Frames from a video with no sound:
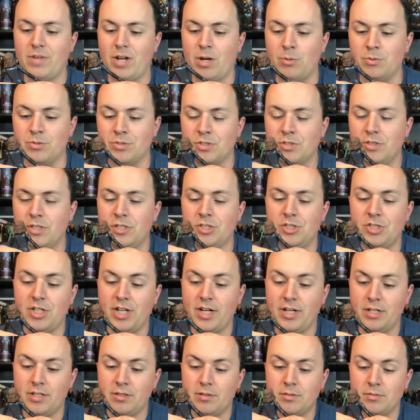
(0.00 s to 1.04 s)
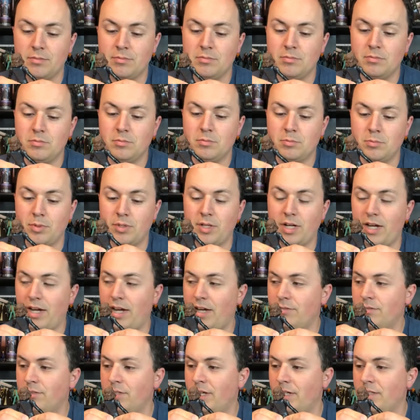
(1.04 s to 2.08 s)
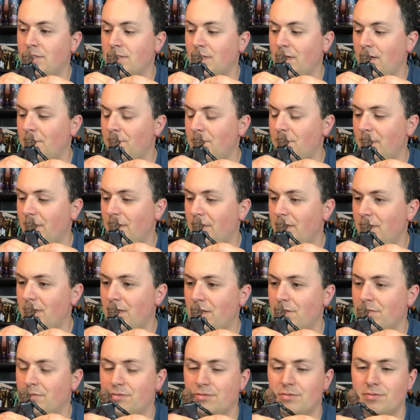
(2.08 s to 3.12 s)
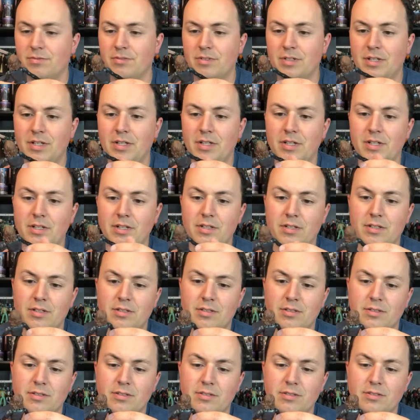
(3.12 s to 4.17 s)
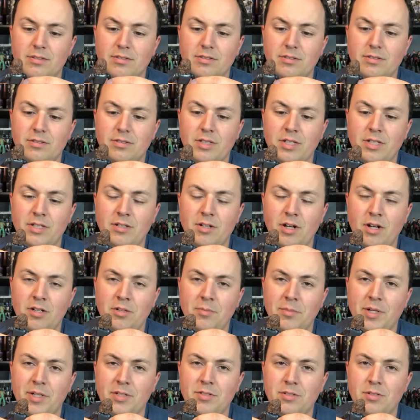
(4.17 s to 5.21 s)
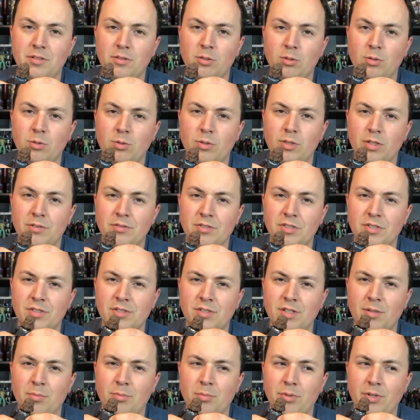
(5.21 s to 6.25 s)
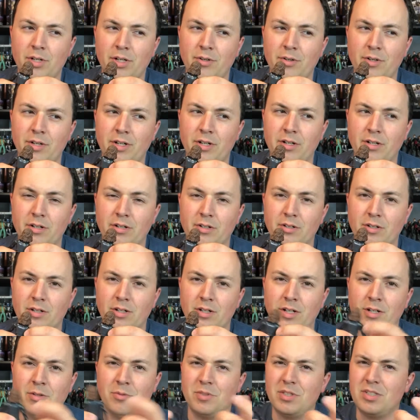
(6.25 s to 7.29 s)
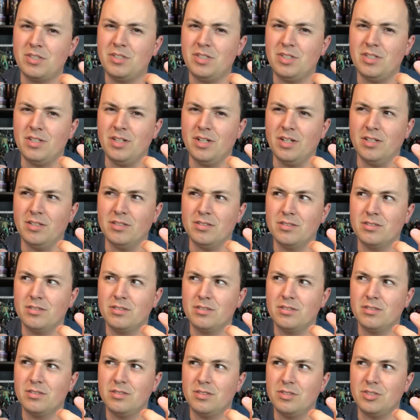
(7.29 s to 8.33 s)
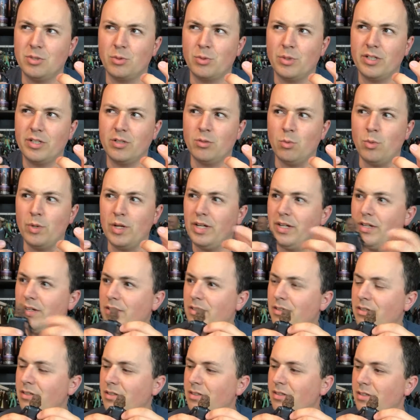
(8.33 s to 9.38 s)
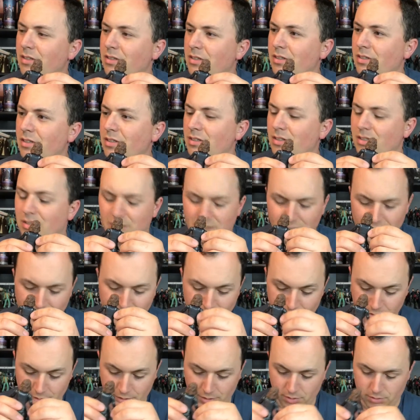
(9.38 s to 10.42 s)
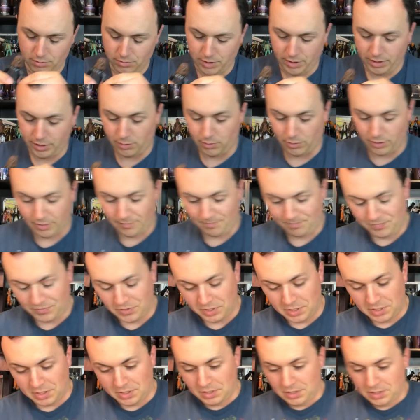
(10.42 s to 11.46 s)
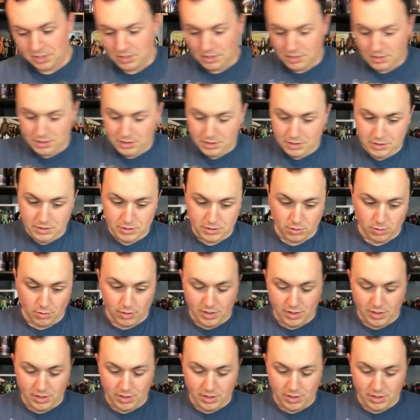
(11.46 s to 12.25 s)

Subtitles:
was going to check, but I haven't had time yet, if in Iron Man 2, if she's got brown hair. I don't think she does. Is she wearing a wig? I don't know. Anyway, so